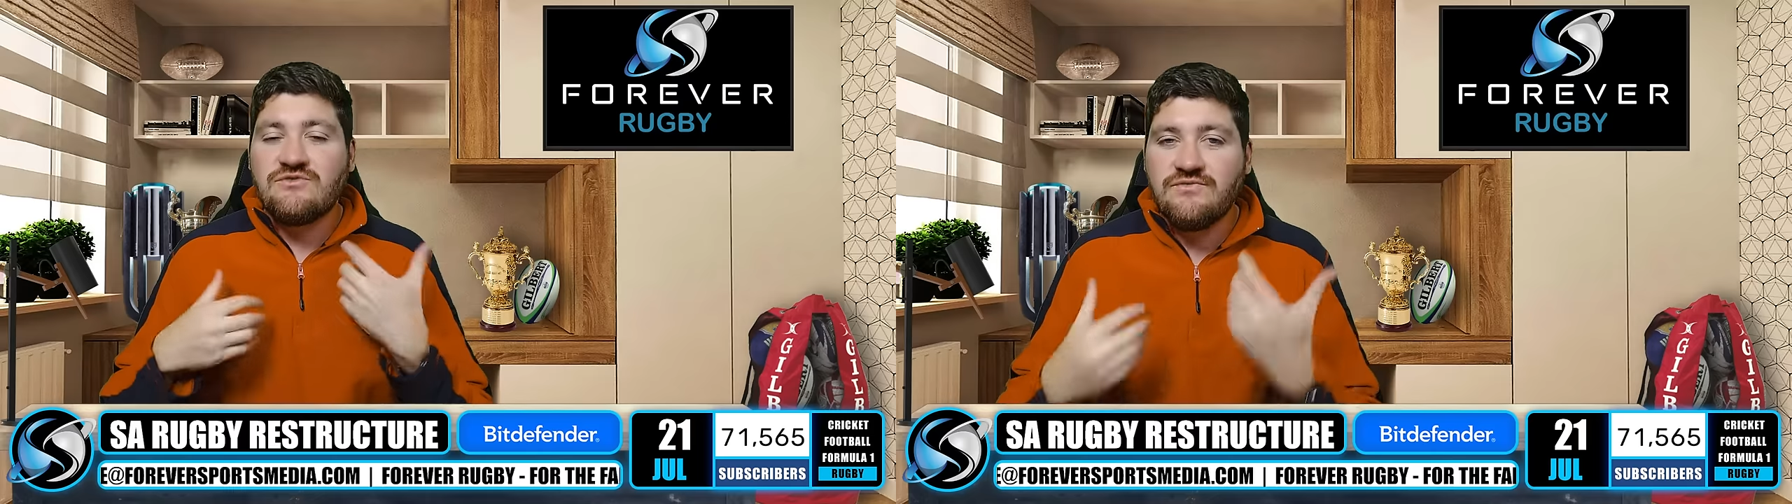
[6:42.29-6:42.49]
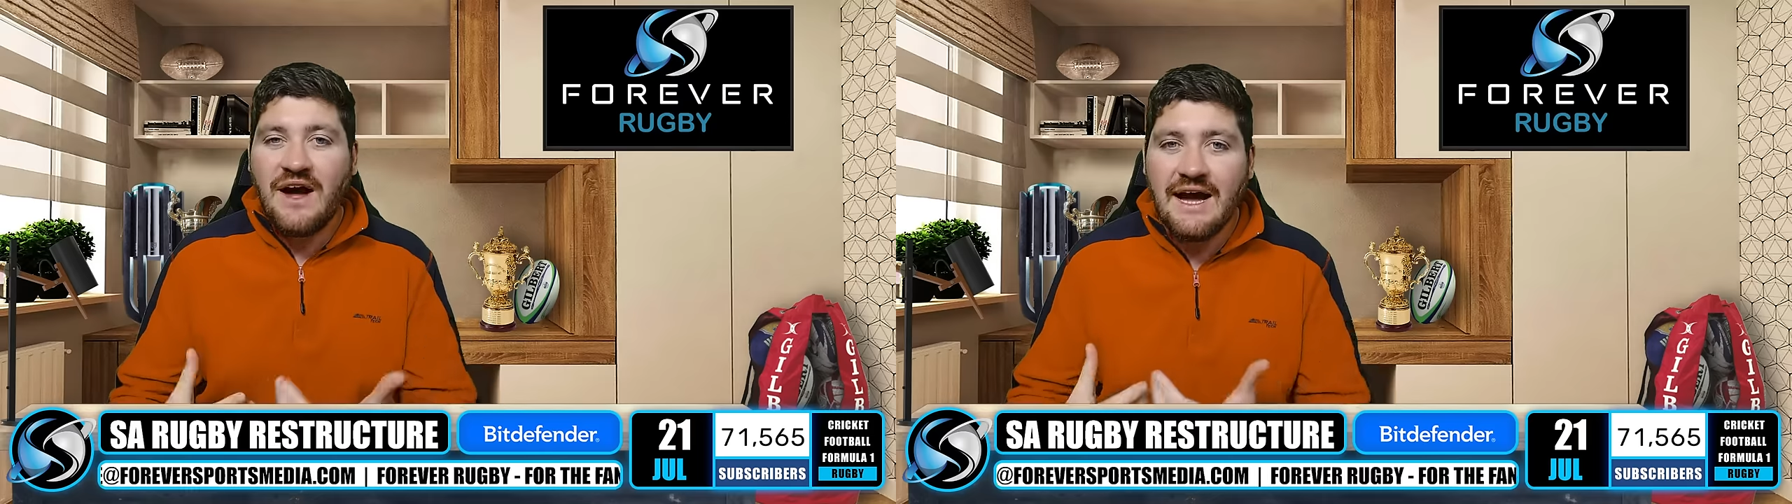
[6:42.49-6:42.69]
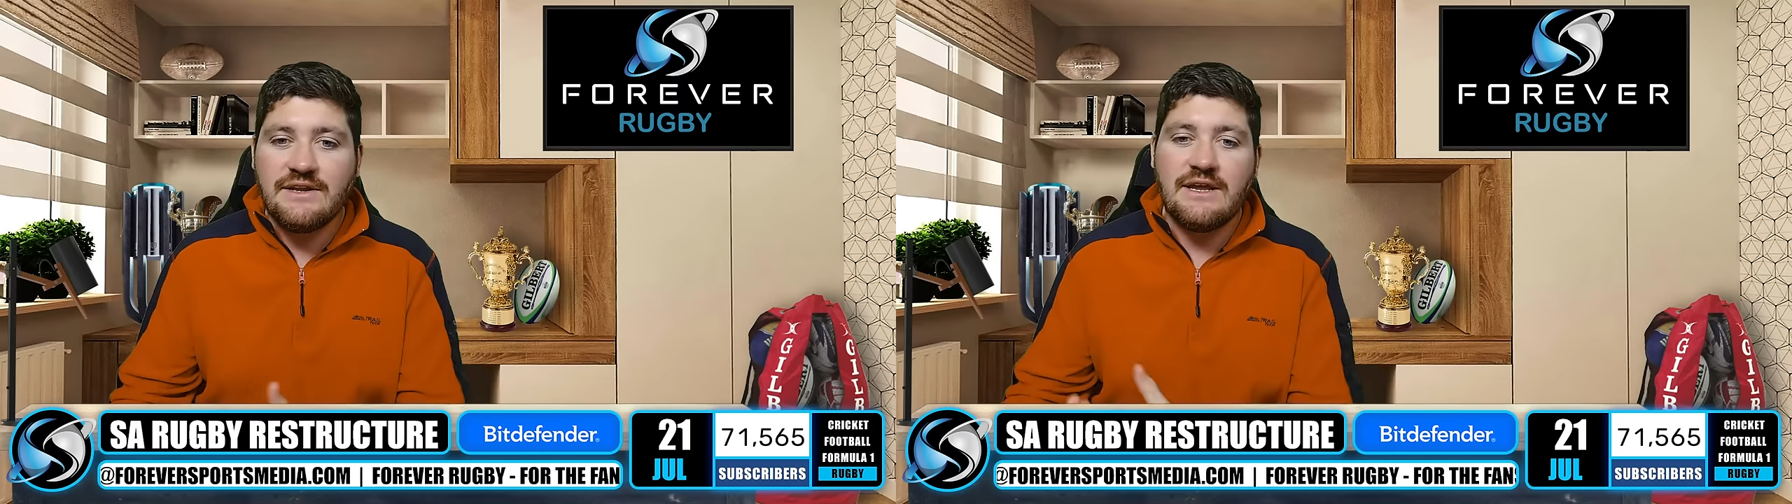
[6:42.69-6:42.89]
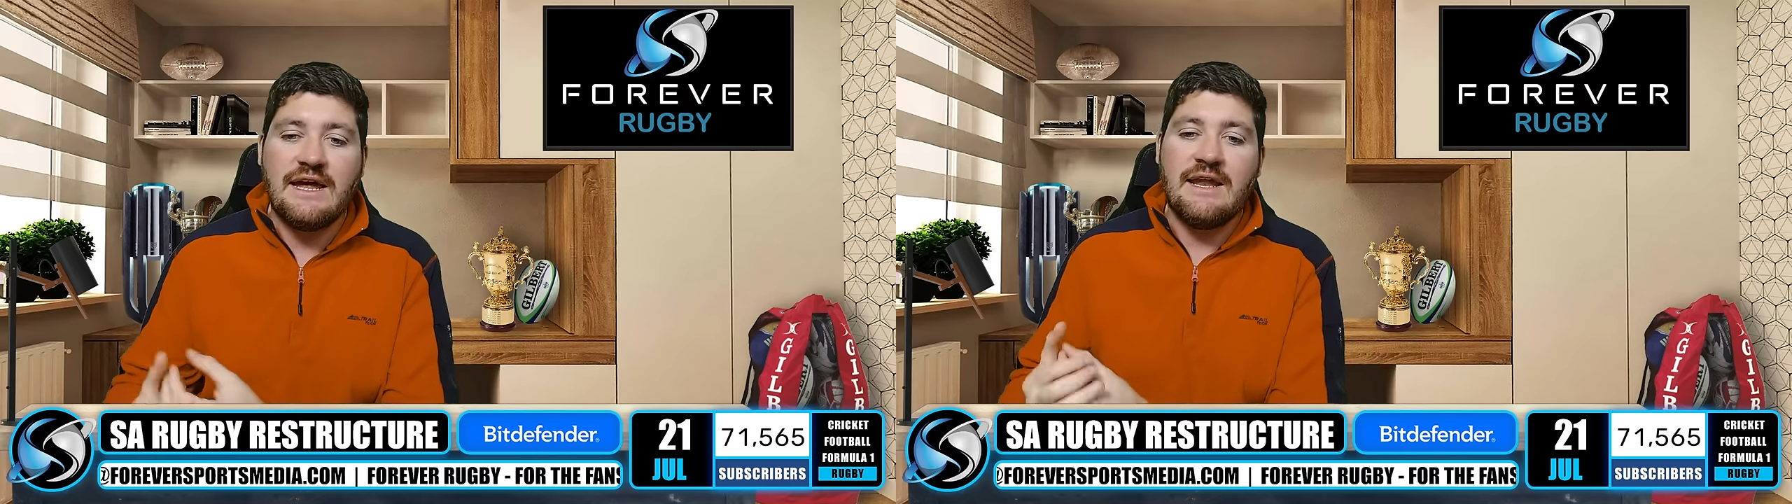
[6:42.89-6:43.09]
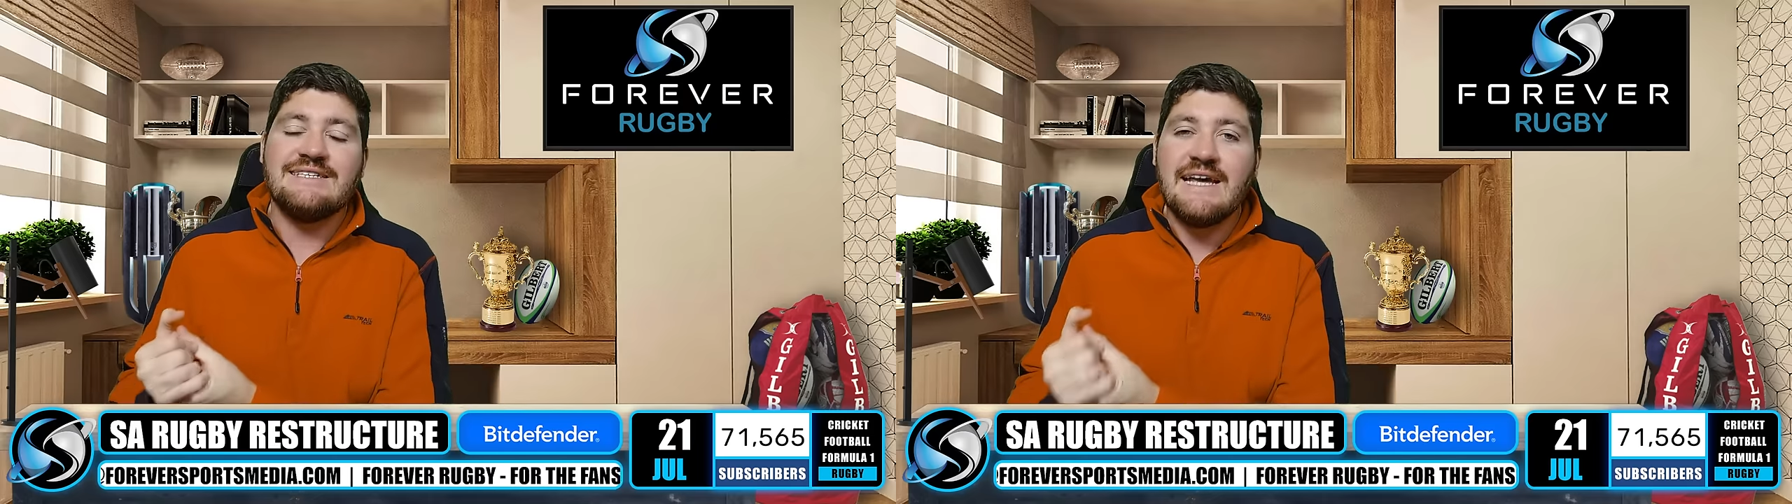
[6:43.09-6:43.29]
find
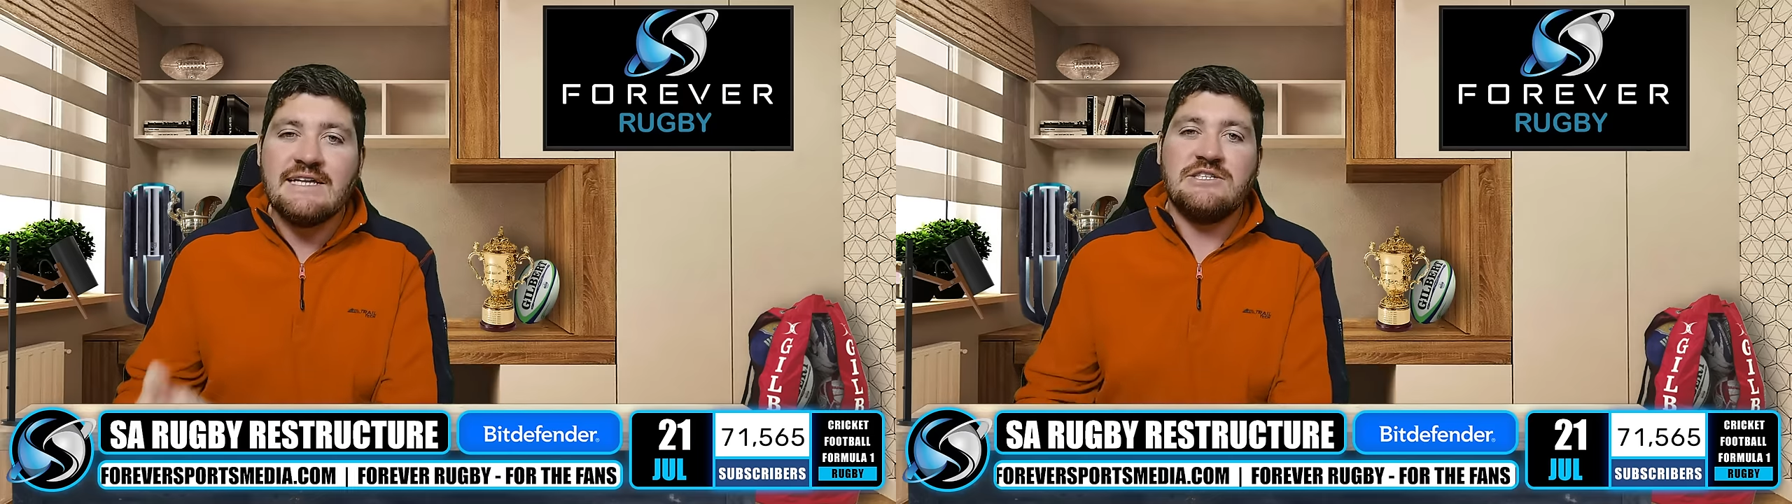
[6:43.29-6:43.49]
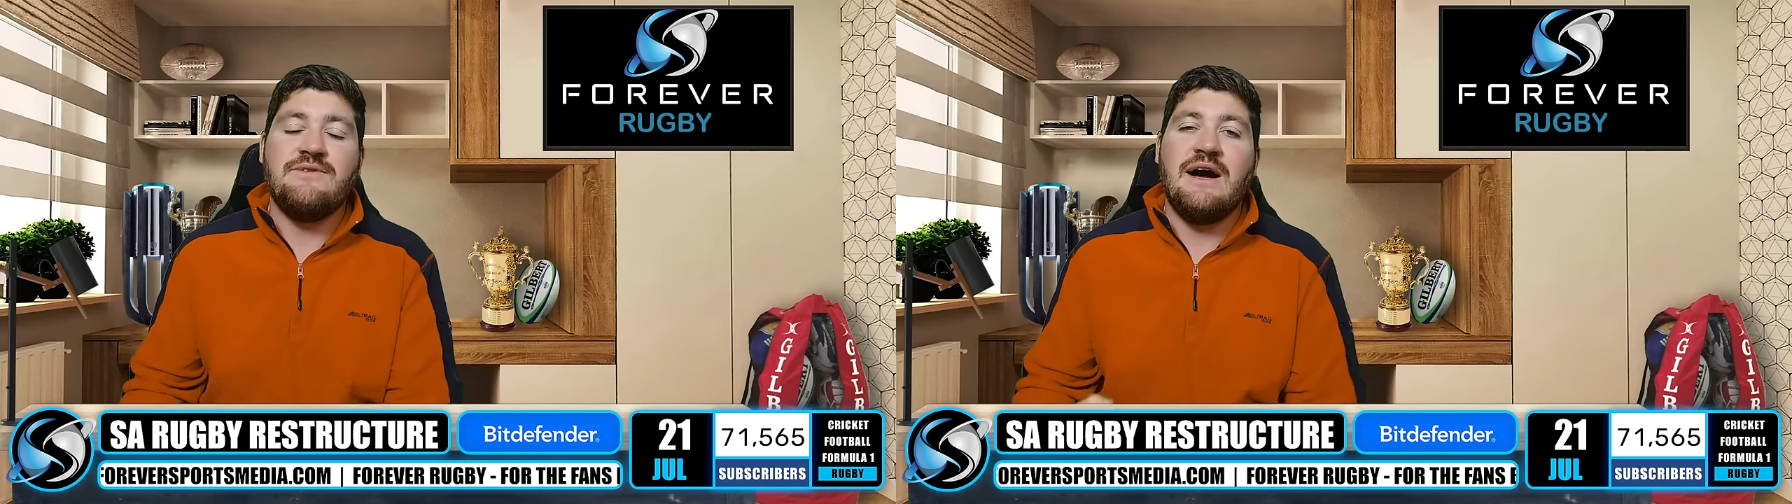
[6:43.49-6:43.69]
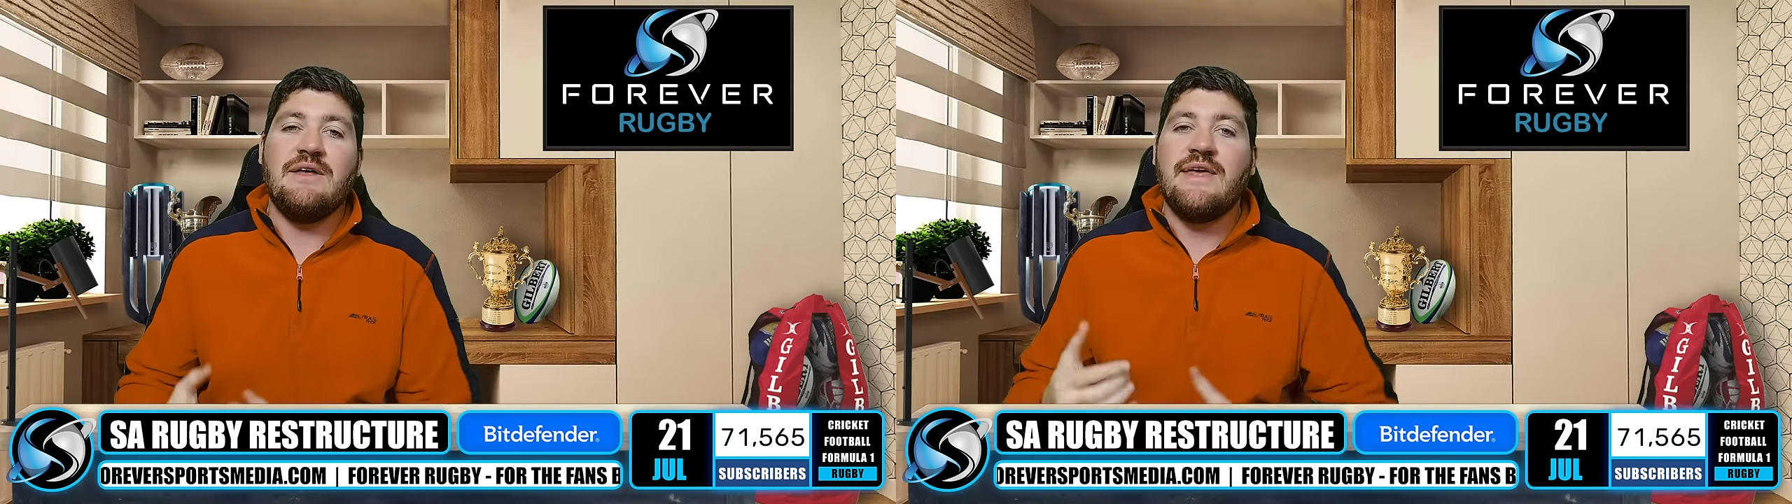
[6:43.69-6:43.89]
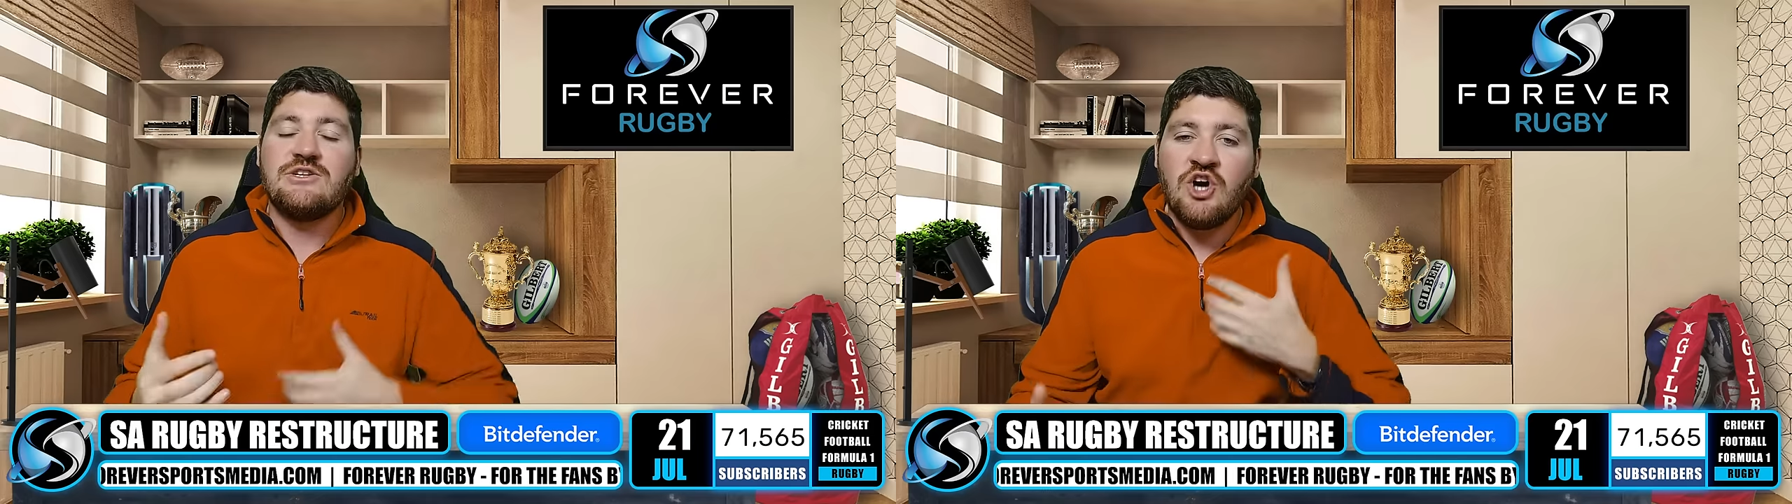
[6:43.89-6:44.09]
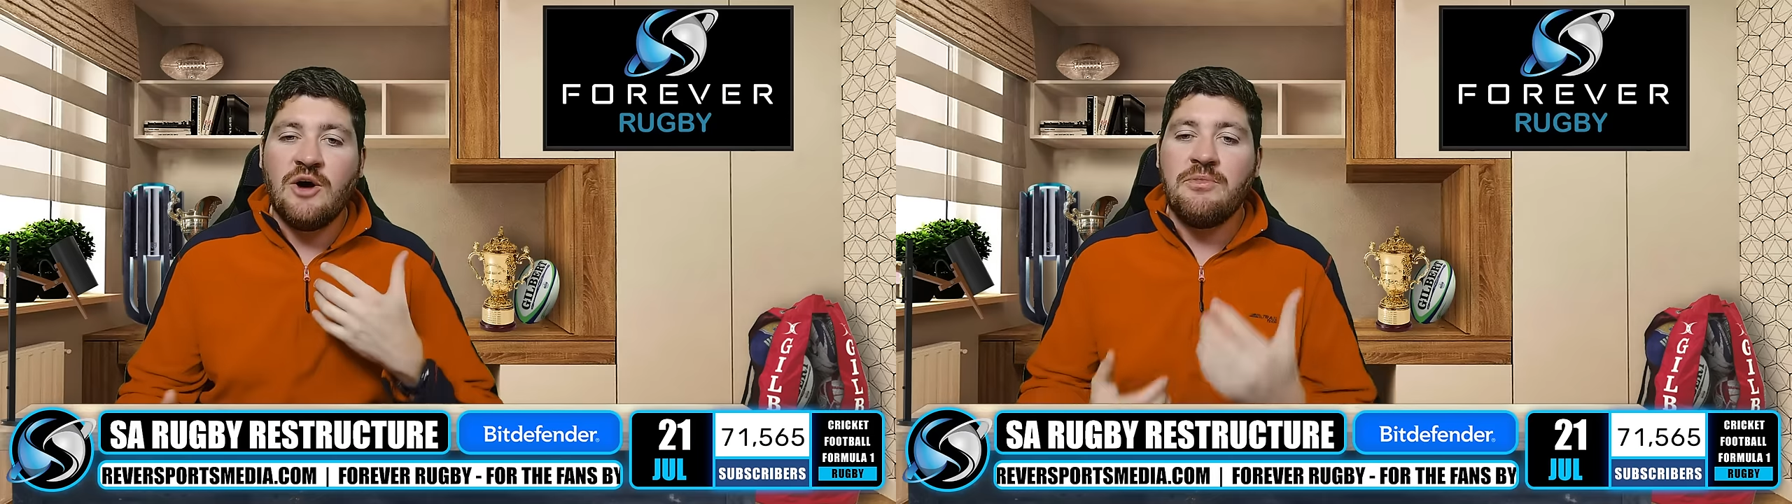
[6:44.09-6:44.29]
and identify that
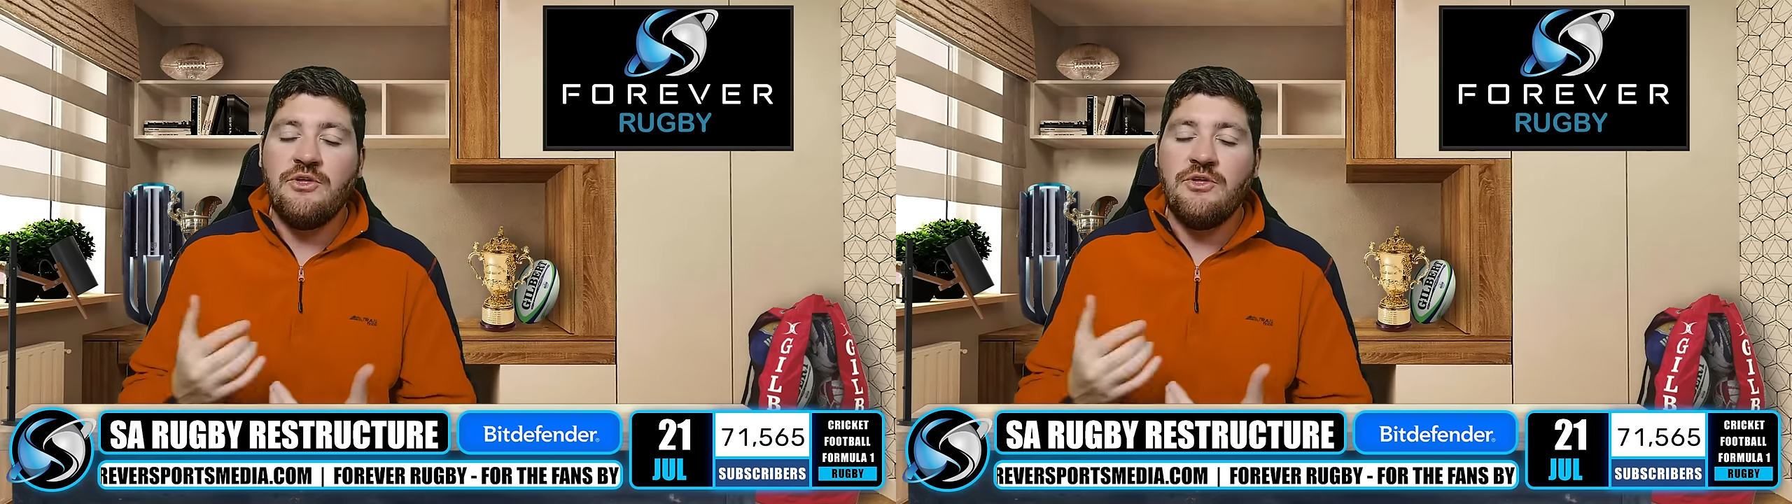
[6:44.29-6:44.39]
top